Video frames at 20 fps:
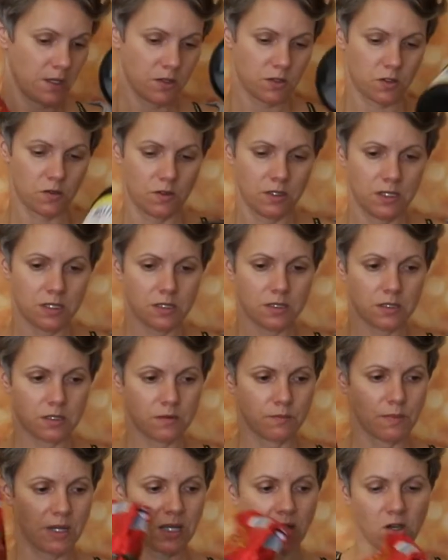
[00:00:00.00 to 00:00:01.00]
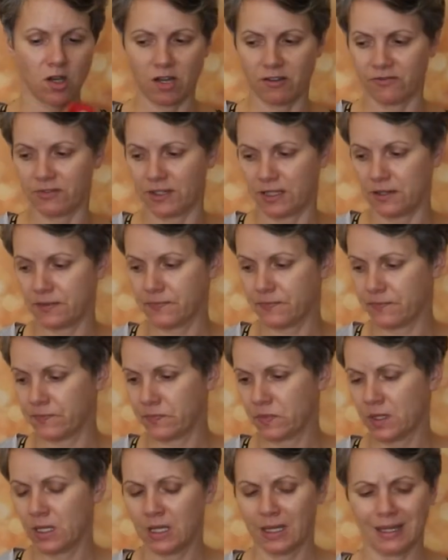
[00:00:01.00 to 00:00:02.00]
So this, my coffee,
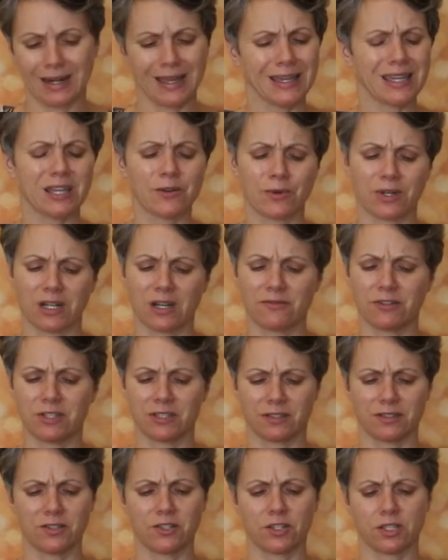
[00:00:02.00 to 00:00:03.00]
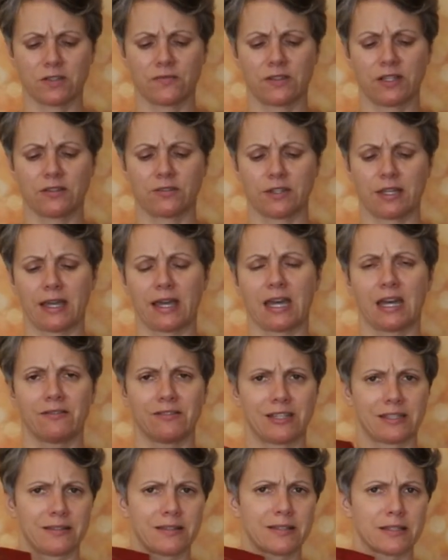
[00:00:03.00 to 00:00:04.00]
and I get whatever delicious flavor they have.
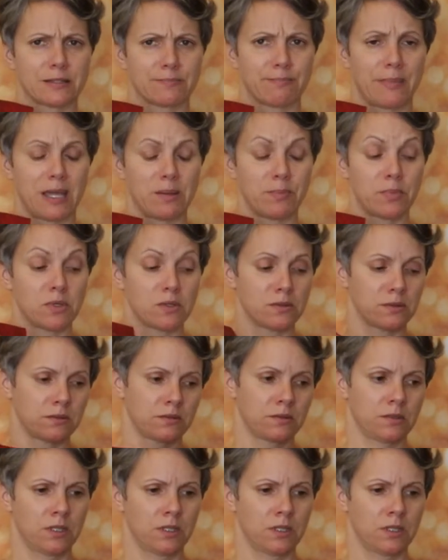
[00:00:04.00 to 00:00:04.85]
Like this is maple.